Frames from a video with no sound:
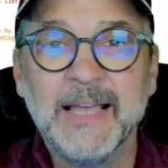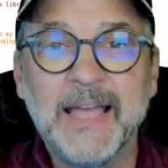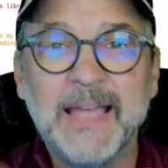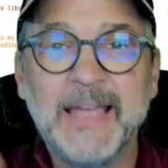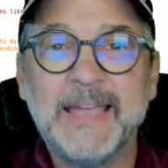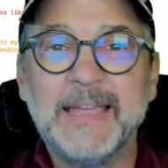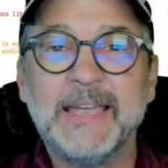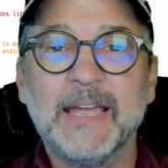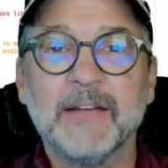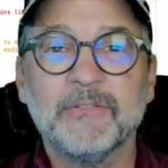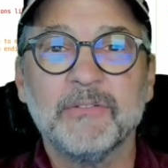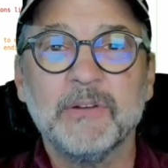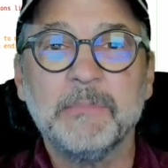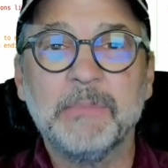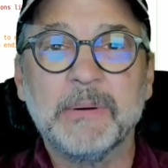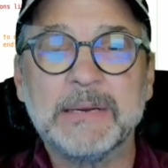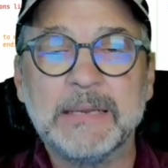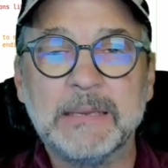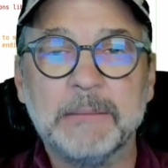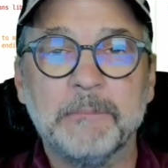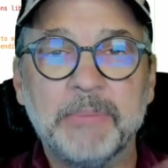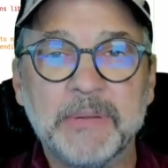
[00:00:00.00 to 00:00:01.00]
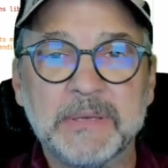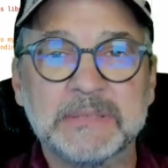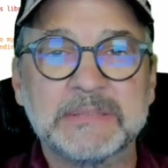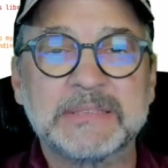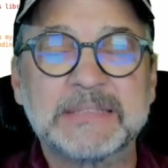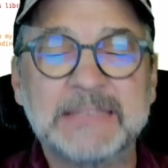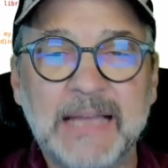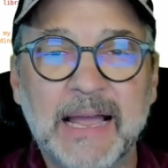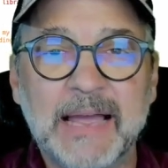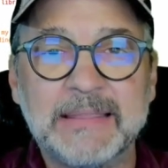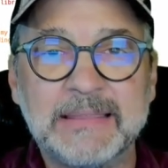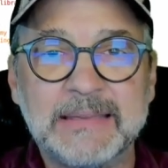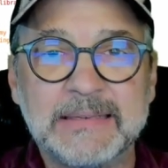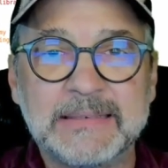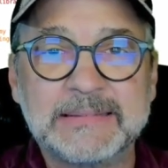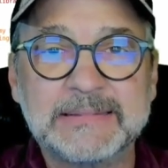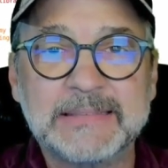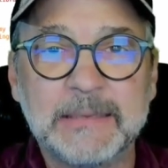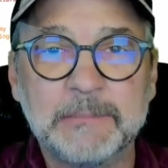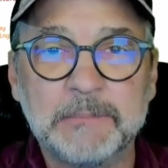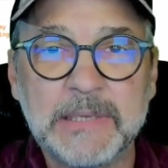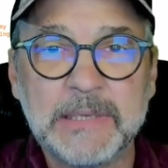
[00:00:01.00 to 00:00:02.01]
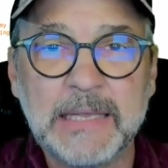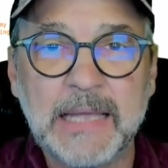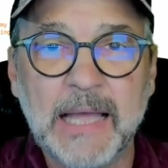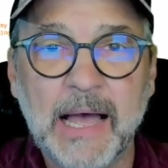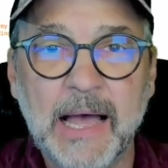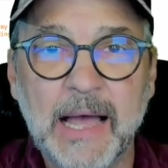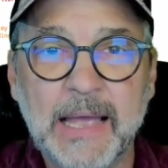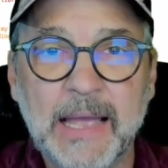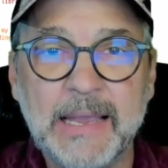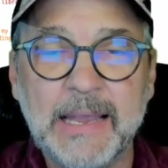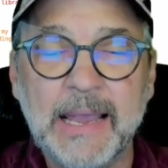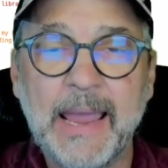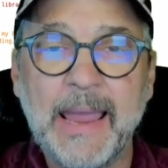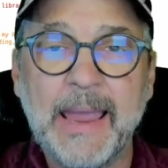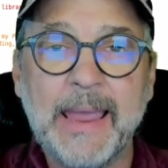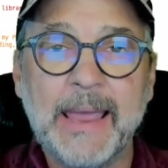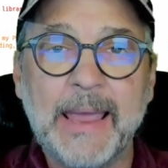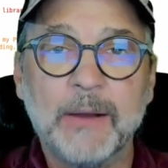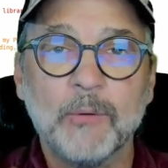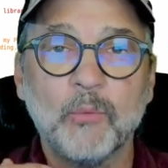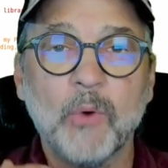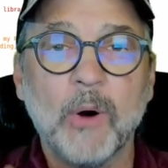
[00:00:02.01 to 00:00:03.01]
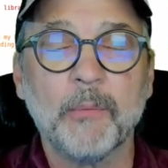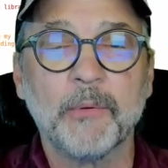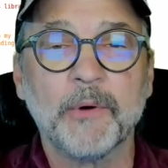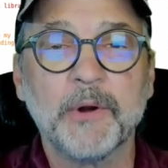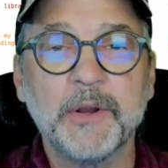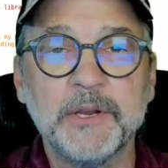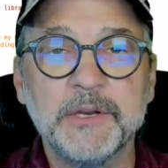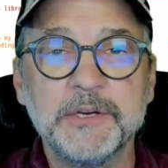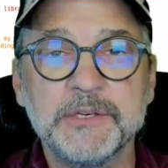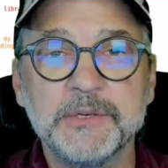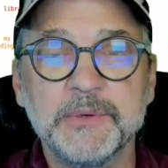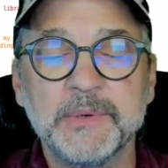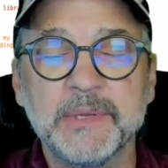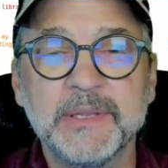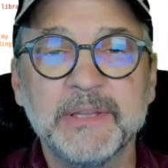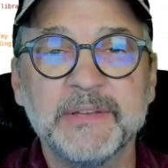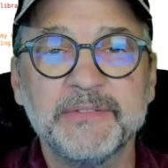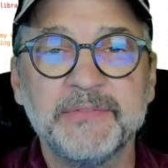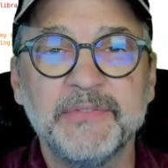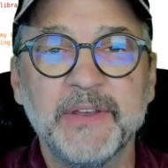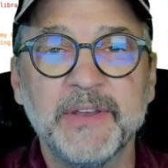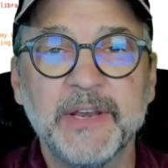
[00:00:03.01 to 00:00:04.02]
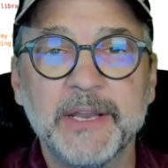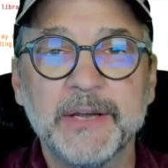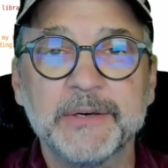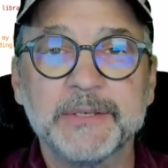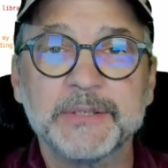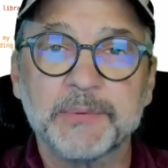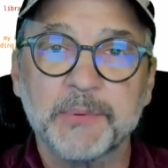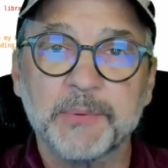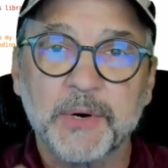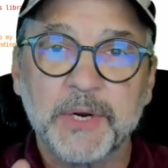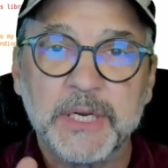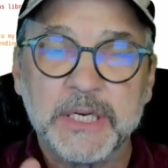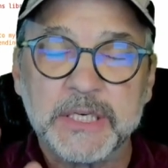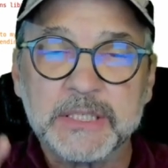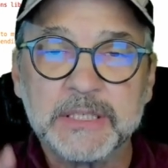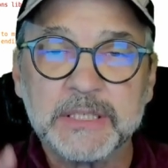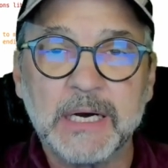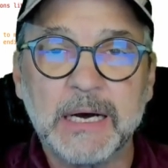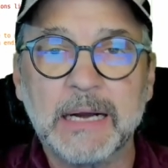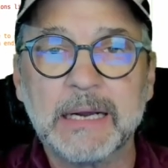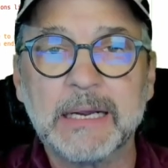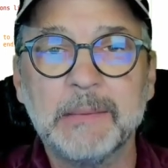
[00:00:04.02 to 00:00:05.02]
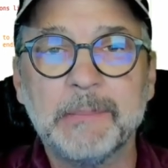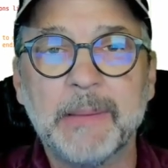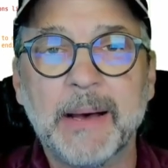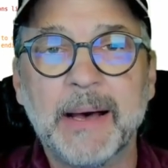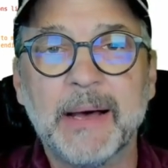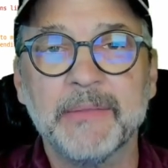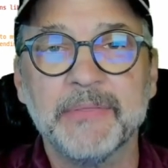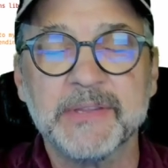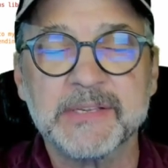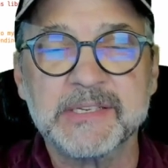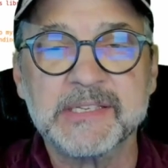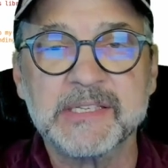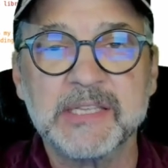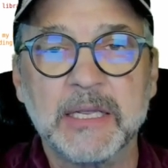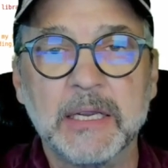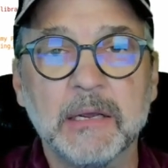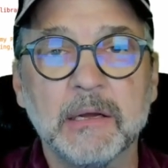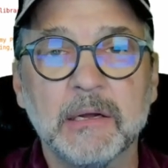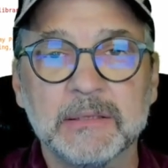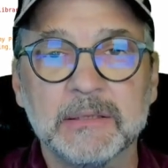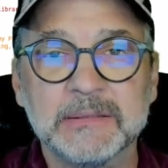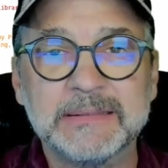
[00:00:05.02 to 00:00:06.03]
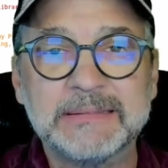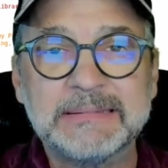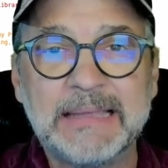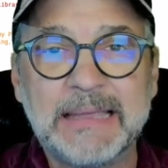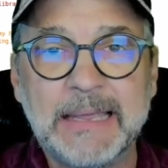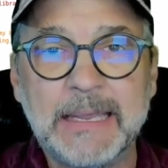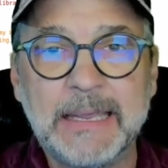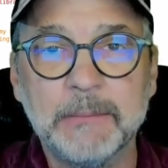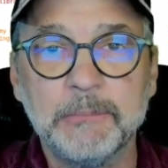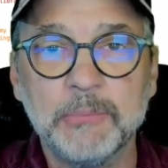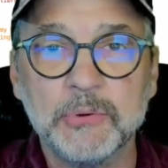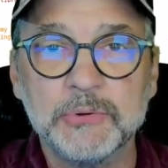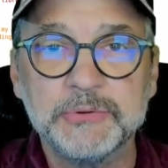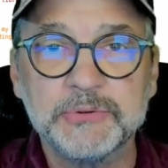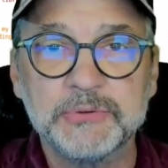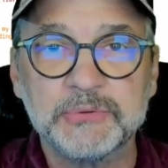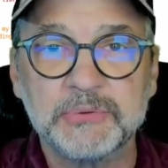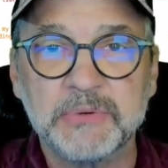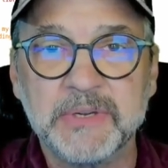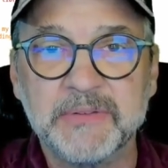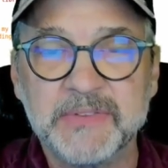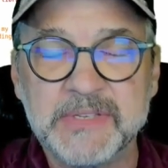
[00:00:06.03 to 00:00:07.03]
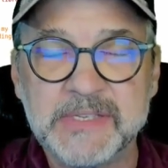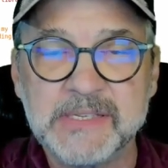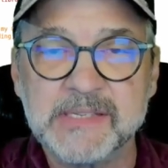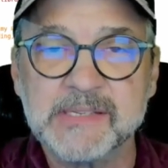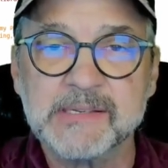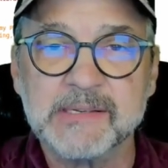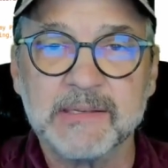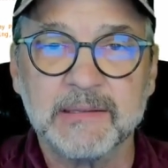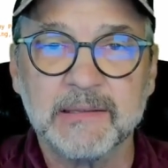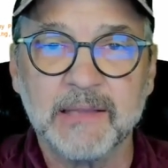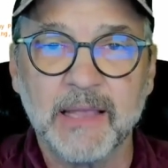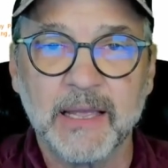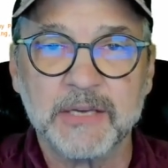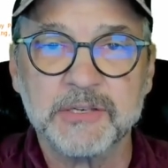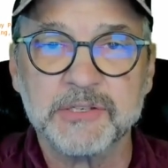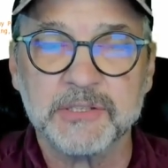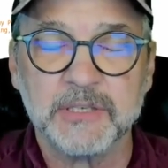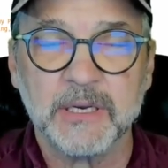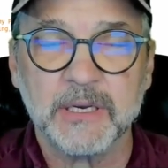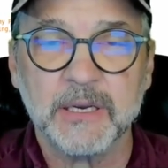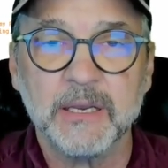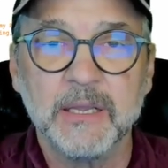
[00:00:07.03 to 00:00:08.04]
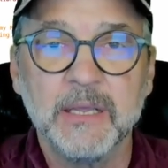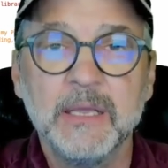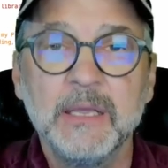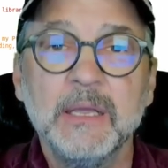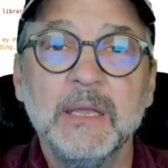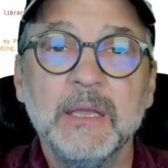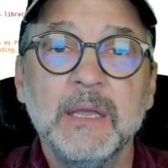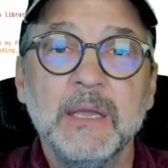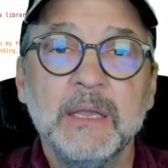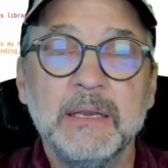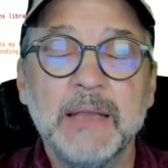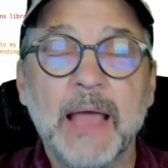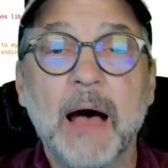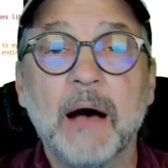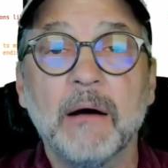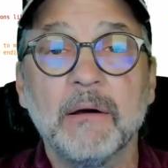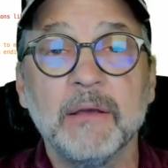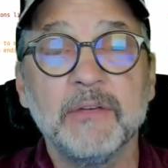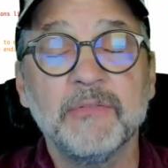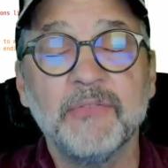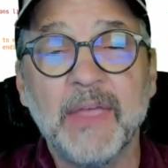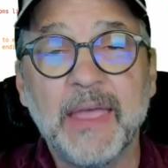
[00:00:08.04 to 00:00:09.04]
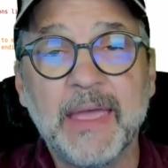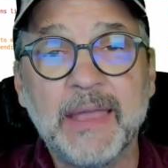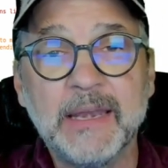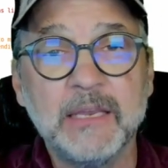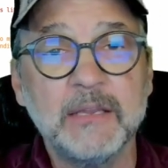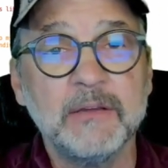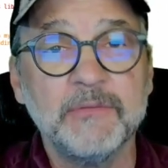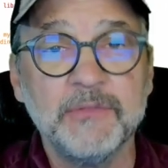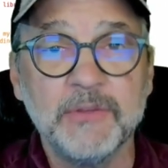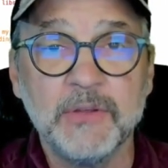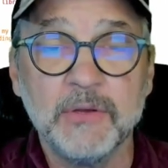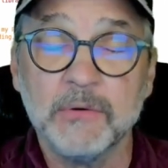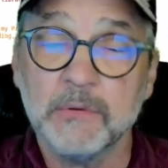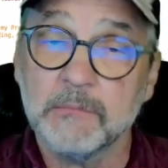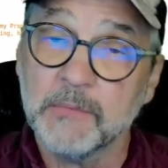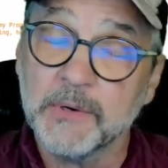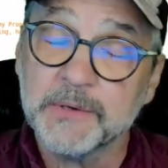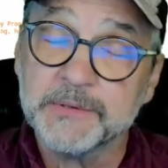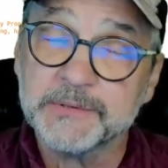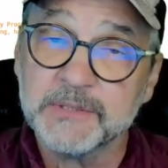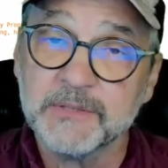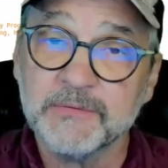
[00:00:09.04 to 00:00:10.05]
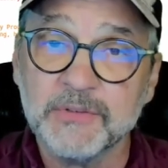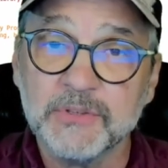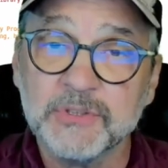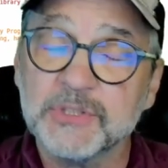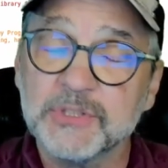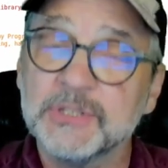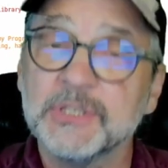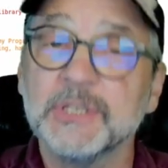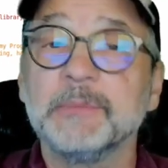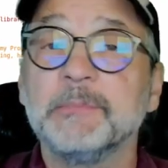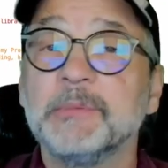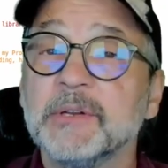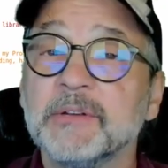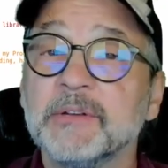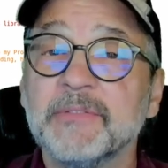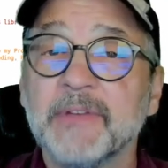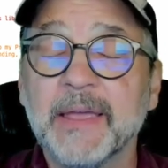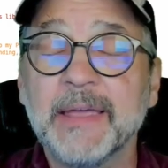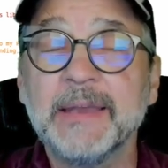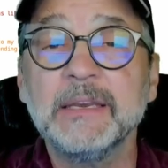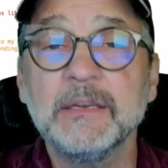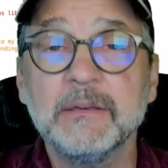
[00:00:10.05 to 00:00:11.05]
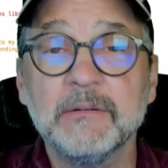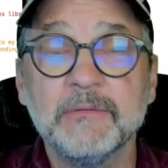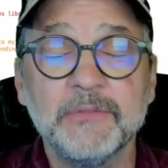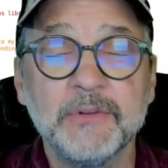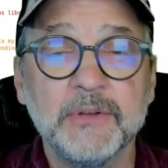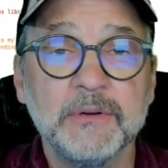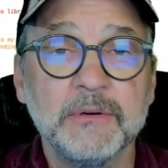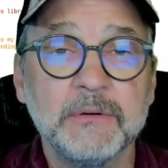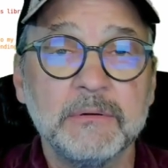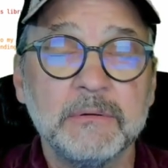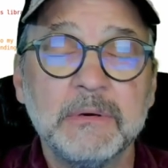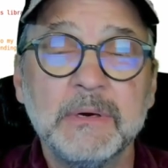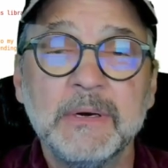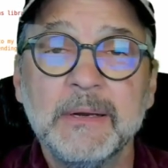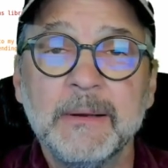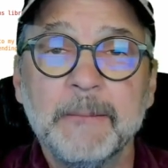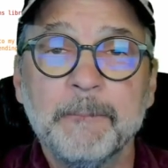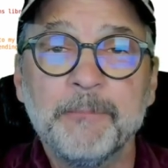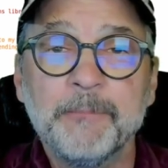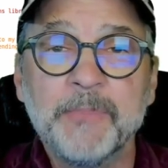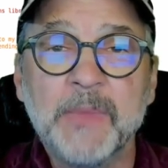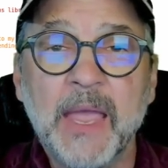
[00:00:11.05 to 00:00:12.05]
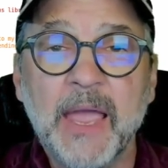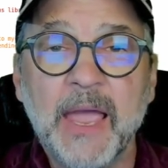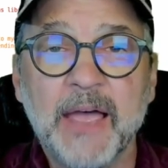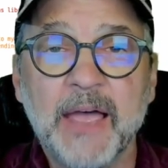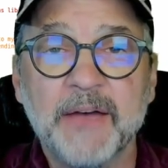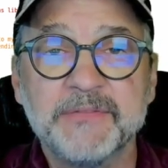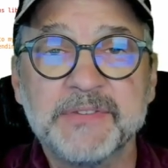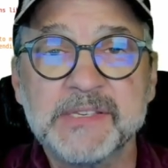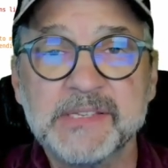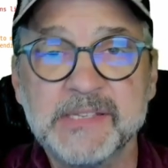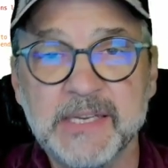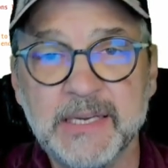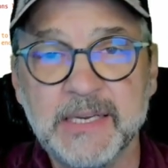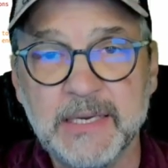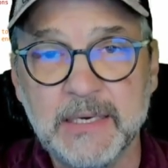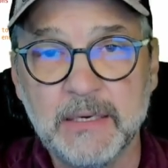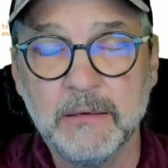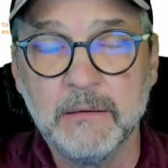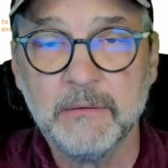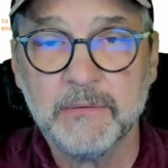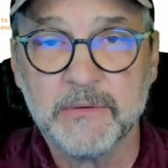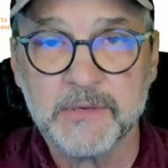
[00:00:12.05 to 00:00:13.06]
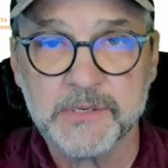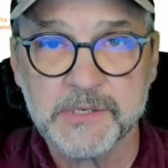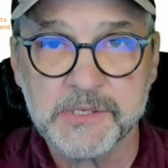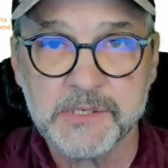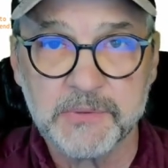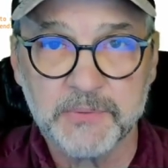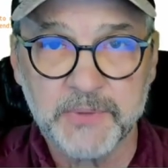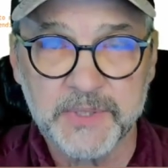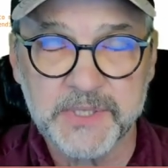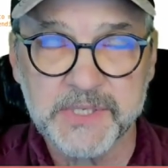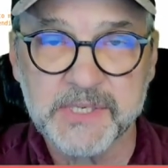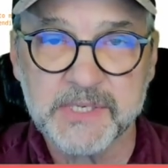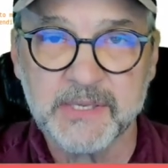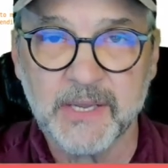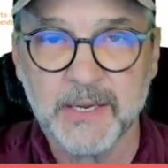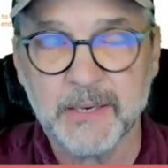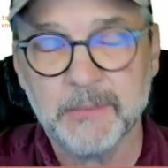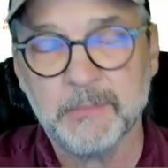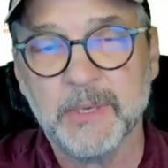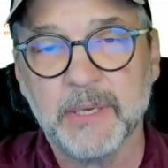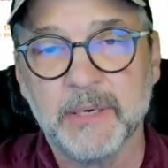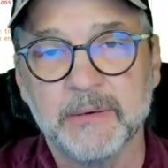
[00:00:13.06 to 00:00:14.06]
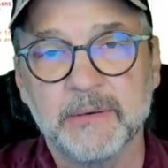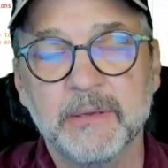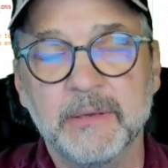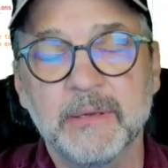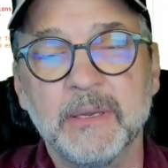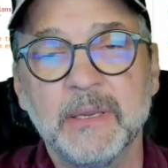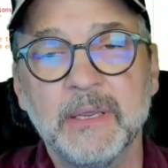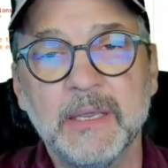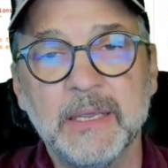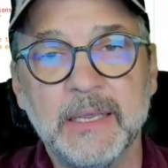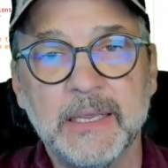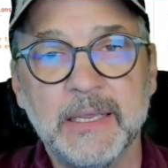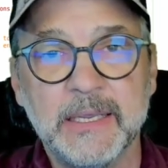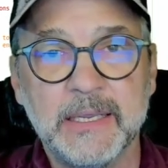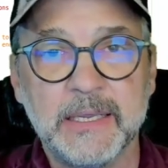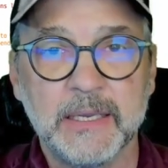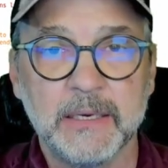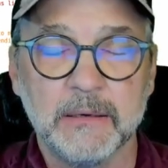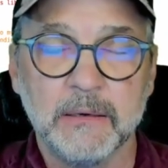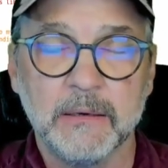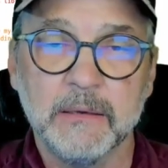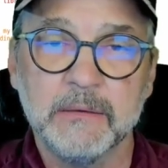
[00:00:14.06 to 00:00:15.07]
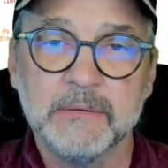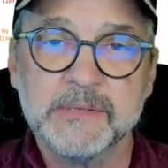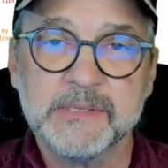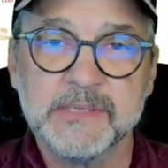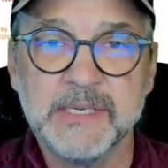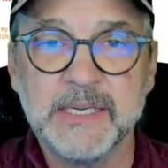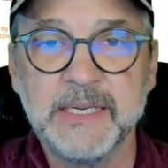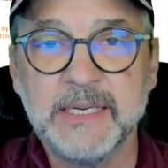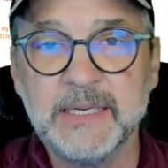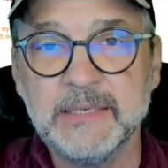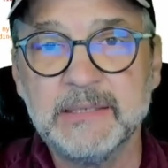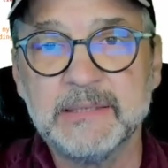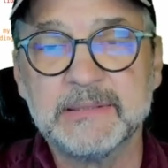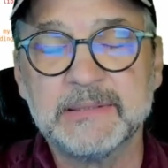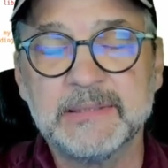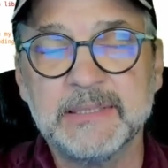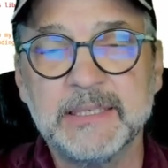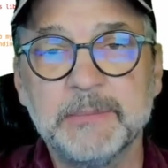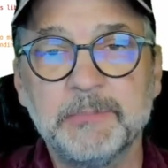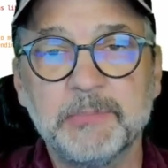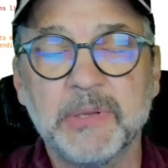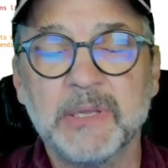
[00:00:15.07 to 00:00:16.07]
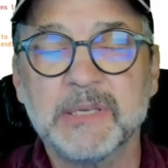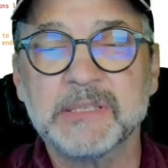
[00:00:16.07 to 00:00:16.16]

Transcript: Hey everybody, Bill Sky, the Assembly Guy, and what we're going to do in this video is we're going to talk about this thing called table-driven selection. Now, if any of you, and most of you should, but if any of you have seen the switch statement in C, C++,